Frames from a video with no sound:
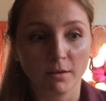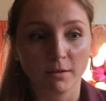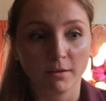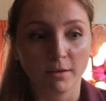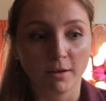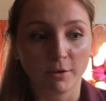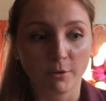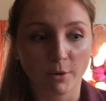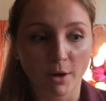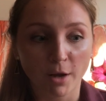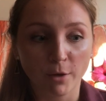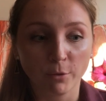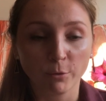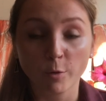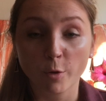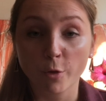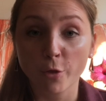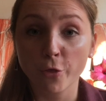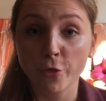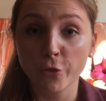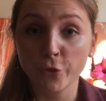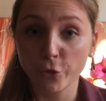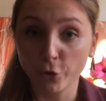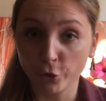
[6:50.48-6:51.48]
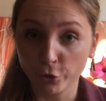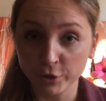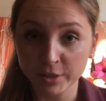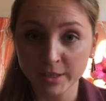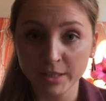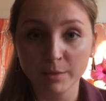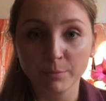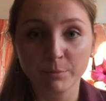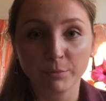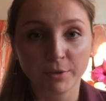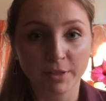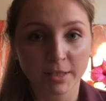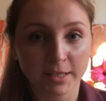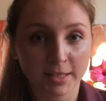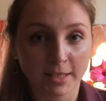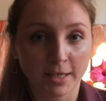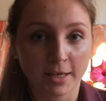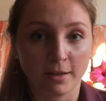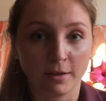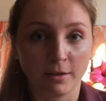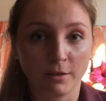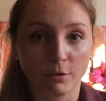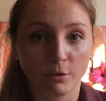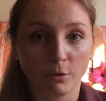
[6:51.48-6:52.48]
around
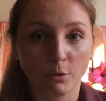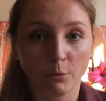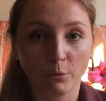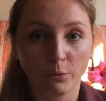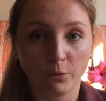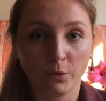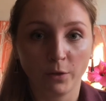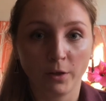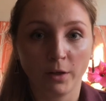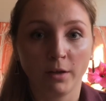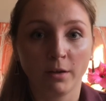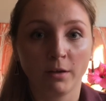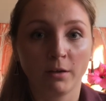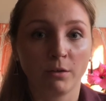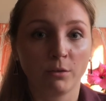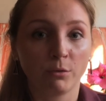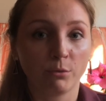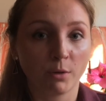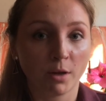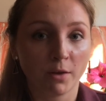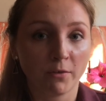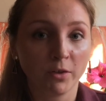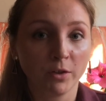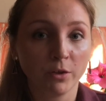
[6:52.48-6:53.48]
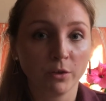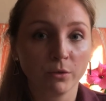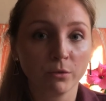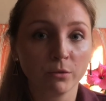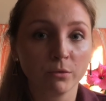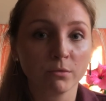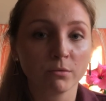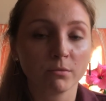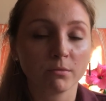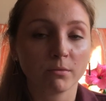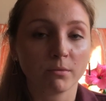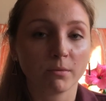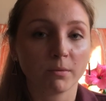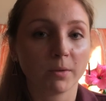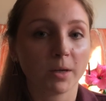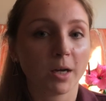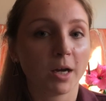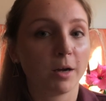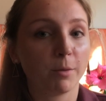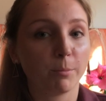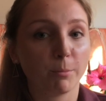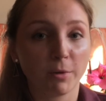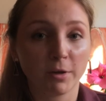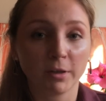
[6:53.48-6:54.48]
30% of their revenue
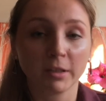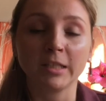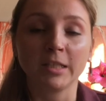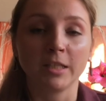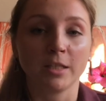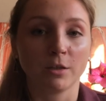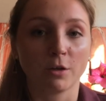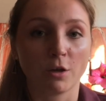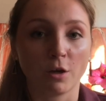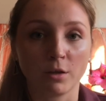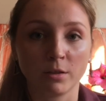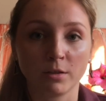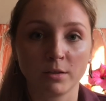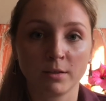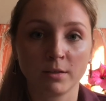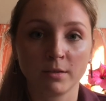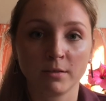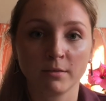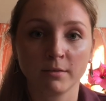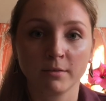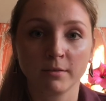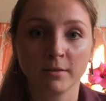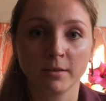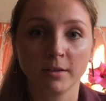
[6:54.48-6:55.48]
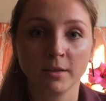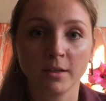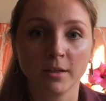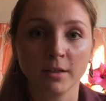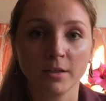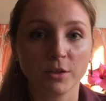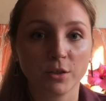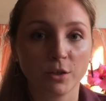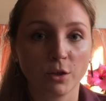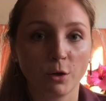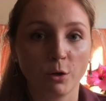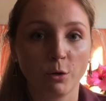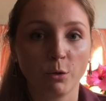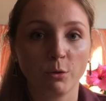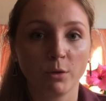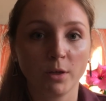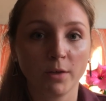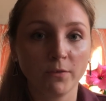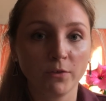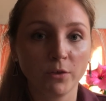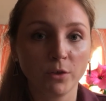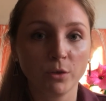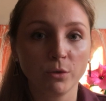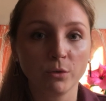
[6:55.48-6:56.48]
are marketing costs. So
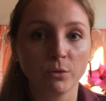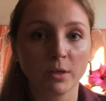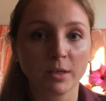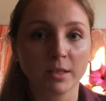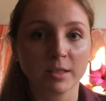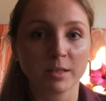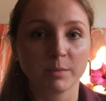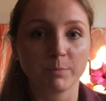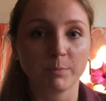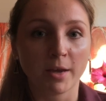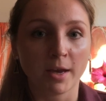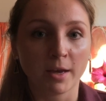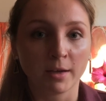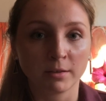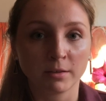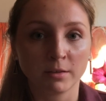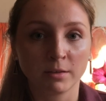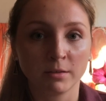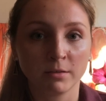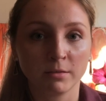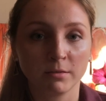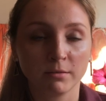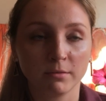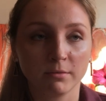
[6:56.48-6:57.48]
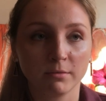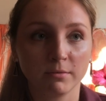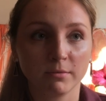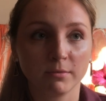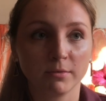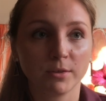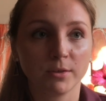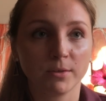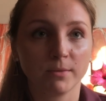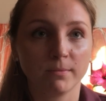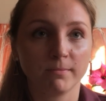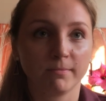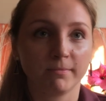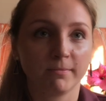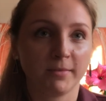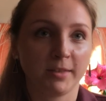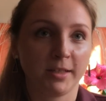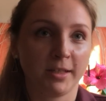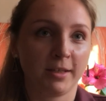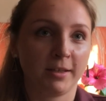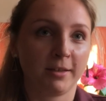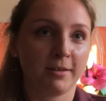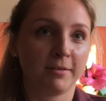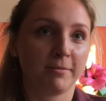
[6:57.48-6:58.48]
if you expect
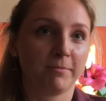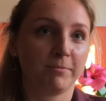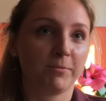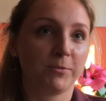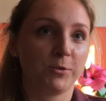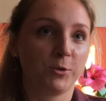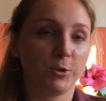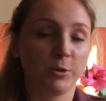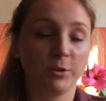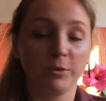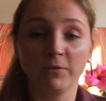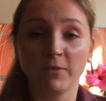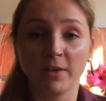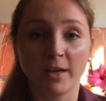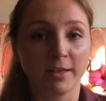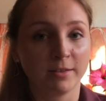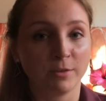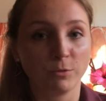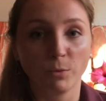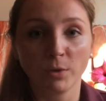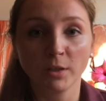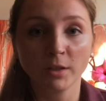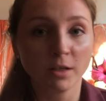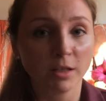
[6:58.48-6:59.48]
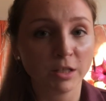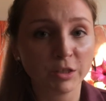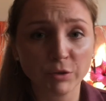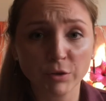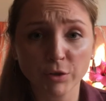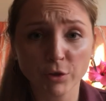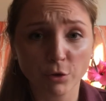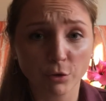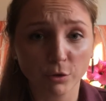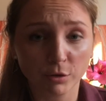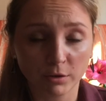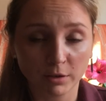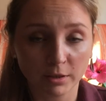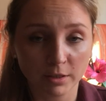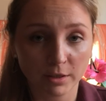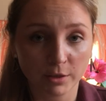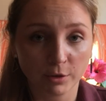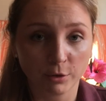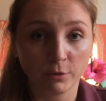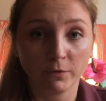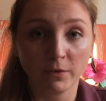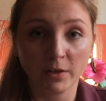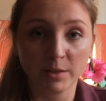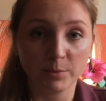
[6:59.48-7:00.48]
to invest $100
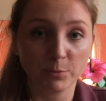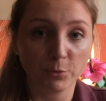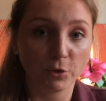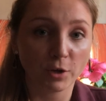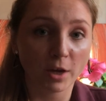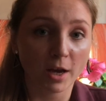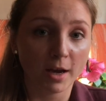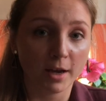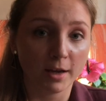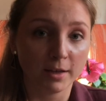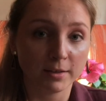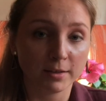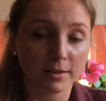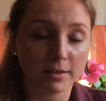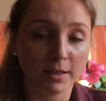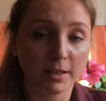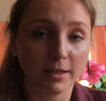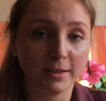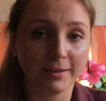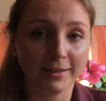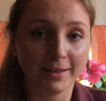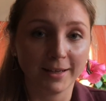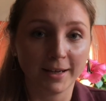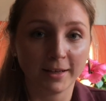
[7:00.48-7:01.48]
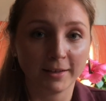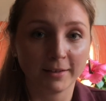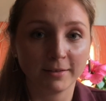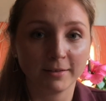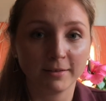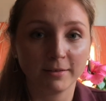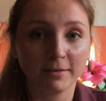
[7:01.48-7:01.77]
on Facebook ads and get